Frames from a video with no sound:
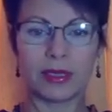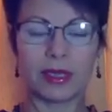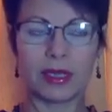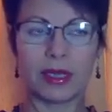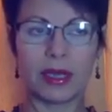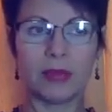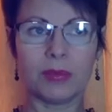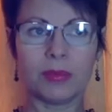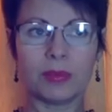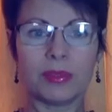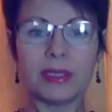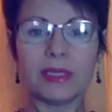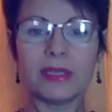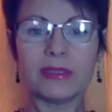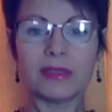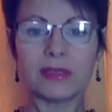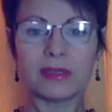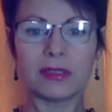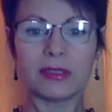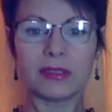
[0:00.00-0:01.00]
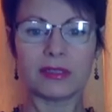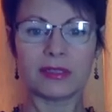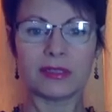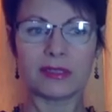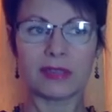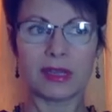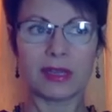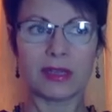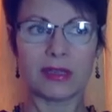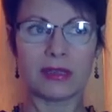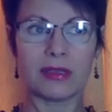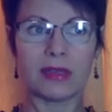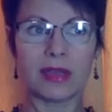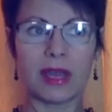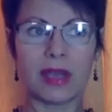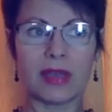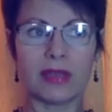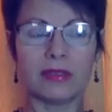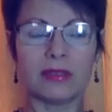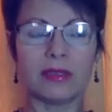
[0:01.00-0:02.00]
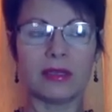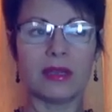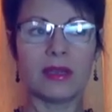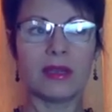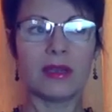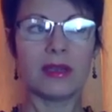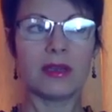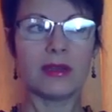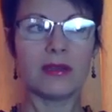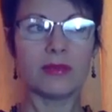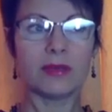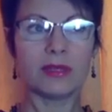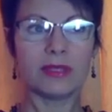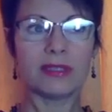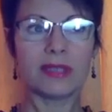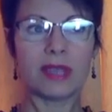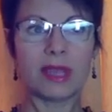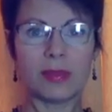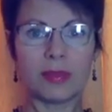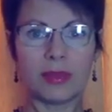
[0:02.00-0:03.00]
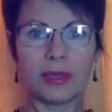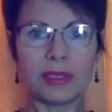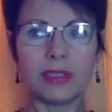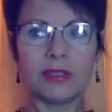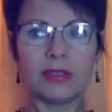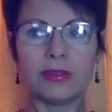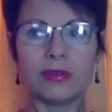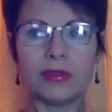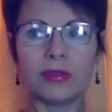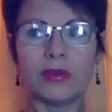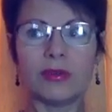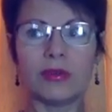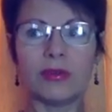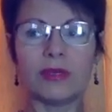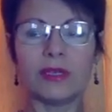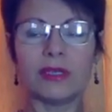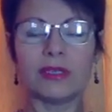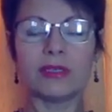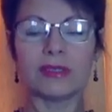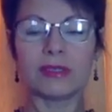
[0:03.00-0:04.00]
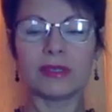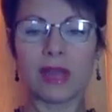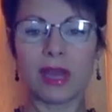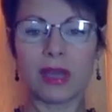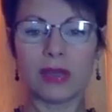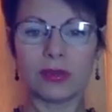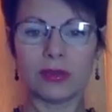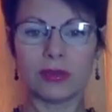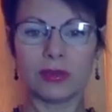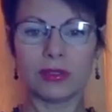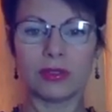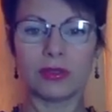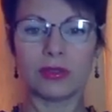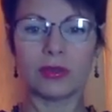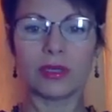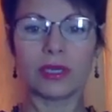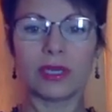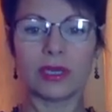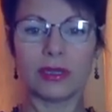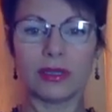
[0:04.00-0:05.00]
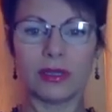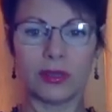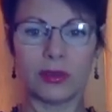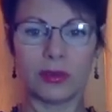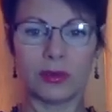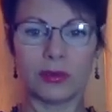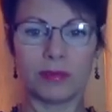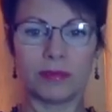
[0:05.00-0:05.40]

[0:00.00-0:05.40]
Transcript: And please understand that what's happening to you is not going to kill you.